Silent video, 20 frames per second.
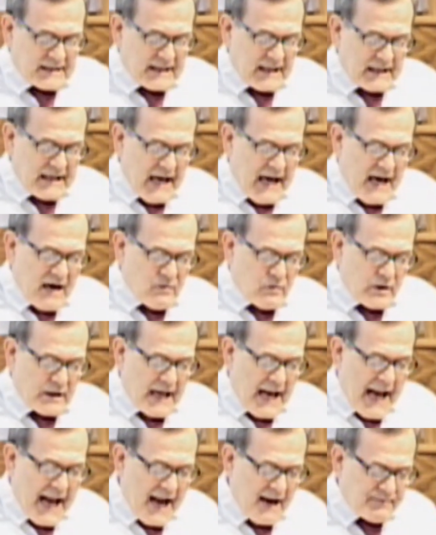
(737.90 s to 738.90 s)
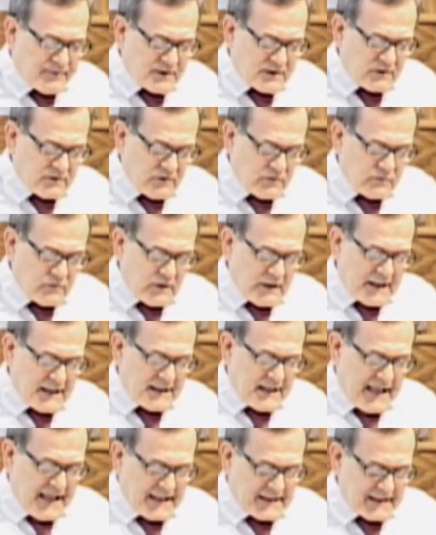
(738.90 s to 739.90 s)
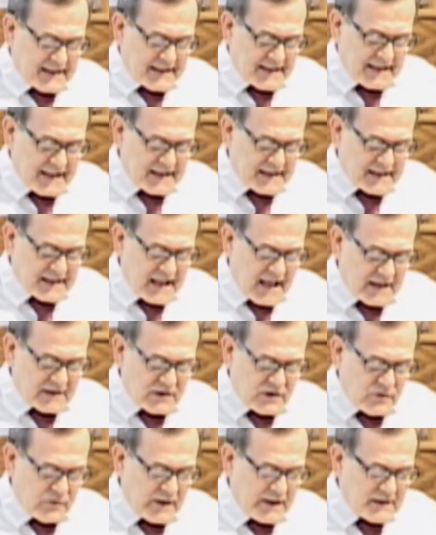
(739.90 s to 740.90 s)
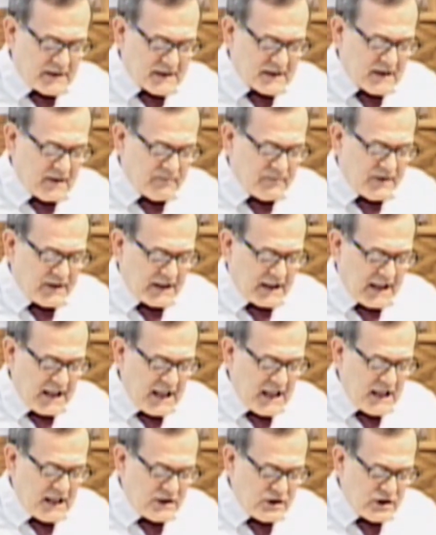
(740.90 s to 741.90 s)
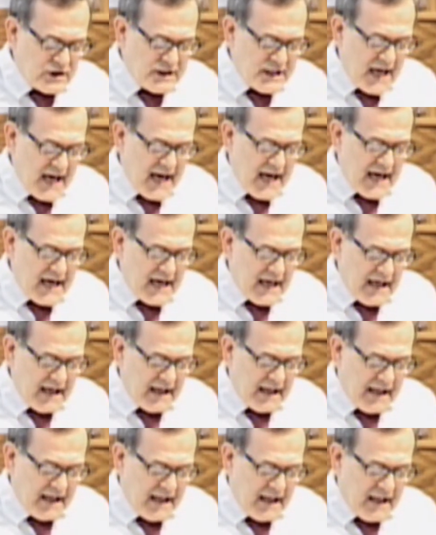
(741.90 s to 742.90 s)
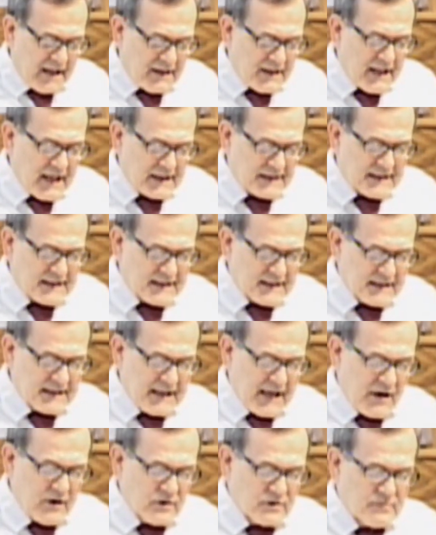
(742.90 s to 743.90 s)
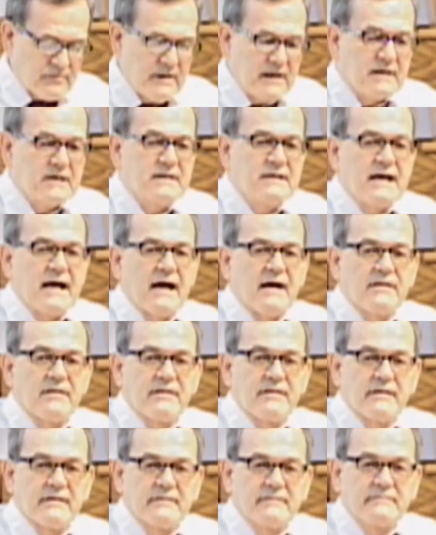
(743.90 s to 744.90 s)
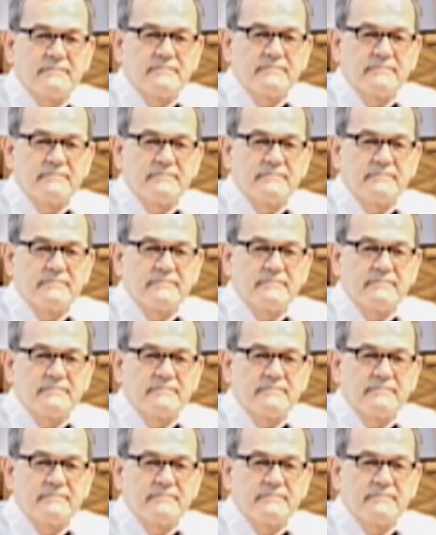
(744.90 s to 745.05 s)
He said, I would absolutely insist on doing something each day that scares me to death,